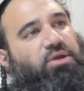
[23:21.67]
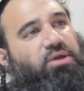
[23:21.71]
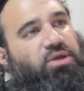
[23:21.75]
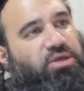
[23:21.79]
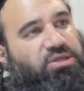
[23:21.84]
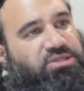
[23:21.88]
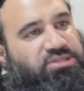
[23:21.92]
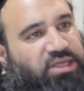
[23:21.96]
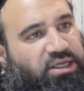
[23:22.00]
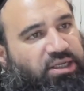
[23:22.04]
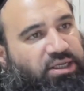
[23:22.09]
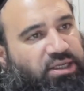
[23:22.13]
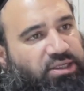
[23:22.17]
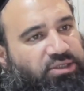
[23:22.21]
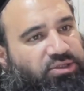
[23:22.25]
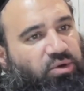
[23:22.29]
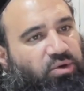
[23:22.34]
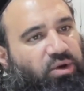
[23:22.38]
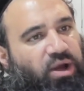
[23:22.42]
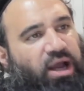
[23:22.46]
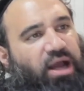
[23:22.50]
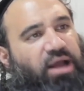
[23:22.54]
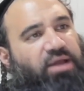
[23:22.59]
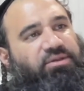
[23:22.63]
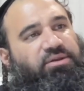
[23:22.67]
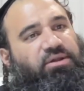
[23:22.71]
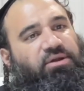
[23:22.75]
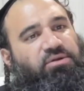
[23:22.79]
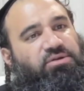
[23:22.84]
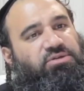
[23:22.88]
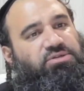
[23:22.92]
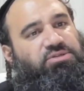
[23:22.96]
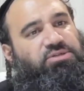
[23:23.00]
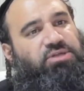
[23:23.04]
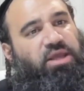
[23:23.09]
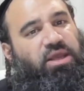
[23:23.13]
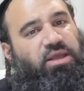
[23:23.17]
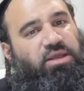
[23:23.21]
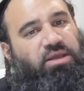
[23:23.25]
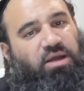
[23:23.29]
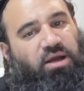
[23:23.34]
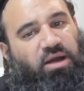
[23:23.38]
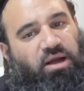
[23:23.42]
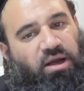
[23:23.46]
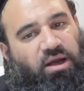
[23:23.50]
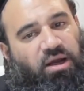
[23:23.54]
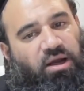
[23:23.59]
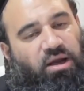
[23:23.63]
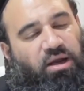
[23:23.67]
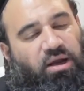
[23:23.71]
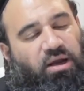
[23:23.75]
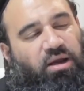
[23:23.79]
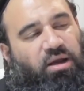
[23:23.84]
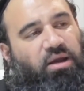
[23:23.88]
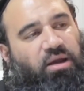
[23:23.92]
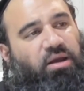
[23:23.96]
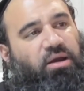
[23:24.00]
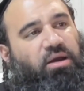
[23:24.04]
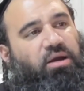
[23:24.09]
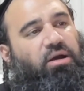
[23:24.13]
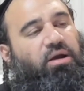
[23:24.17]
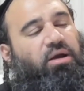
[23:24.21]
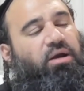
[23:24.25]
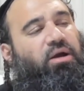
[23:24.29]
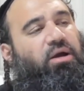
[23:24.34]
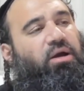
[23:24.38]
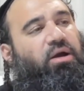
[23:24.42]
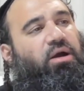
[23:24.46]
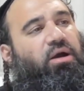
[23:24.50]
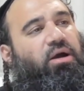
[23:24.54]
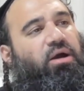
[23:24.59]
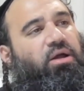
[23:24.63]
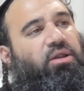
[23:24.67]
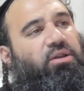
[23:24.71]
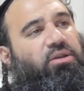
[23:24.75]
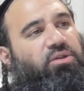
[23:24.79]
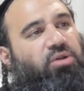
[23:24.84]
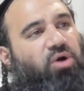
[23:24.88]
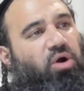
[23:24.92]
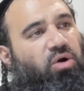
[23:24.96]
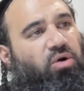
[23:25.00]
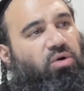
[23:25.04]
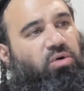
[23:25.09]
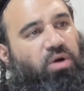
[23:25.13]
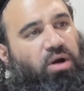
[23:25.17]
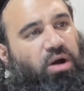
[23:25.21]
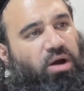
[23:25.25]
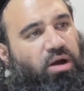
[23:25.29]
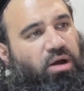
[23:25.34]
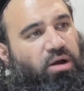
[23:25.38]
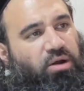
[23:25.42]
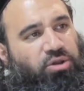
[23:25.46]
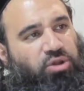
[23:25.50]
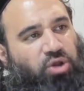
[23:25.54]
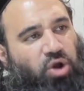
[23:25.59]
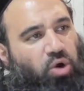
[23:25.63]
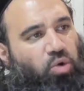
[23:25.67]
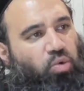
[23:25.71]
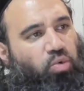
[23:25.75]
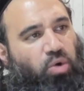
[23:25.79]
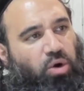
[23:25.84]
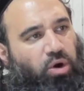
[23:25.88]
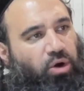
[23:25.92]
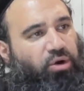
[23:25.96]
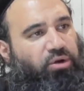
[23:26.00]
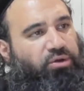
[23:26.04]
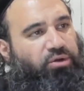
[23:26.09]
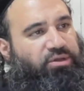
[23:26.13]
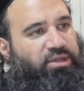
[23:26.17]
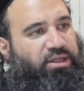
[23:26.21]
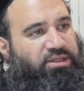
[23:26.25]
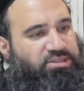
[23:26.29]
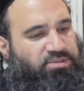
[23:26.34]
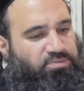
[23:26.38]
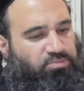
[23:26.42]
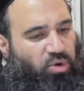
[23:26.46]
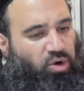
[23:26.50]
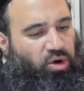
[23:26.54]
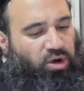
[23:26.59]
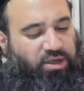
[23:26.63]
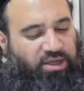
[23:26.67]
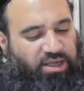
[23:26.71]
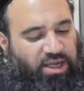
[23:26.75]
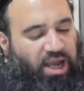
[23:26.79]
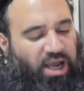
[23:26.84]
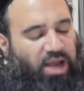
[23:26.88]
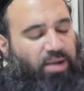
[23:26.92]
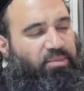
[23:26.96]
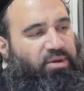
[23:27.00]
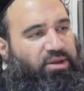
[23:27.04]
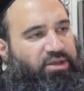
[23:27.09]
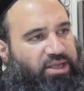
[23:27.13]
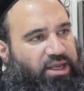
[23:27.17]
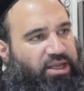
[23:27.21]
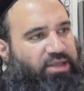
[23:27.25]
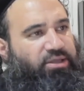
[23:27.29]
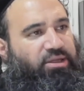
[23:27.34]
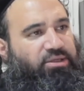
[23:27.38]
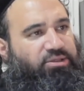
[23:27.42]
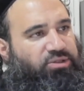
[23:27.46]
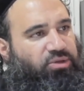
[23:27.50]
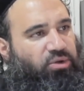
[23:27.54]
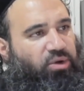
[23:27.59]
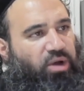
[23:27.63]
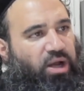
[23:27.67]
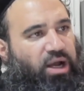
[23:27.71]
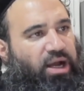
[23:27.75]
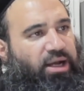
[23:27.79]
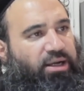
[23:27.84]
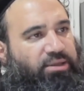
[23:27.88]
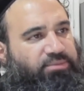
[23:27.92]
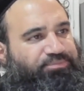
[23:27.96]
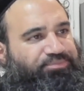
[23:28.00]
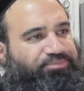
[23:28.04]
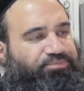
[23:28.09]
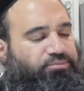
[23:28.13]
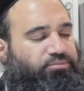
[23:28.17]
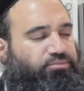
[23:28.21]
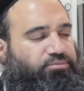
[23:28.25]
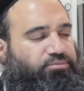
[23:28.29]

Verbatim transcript: You see in the Torah, there's a no word that's more common in the Torah,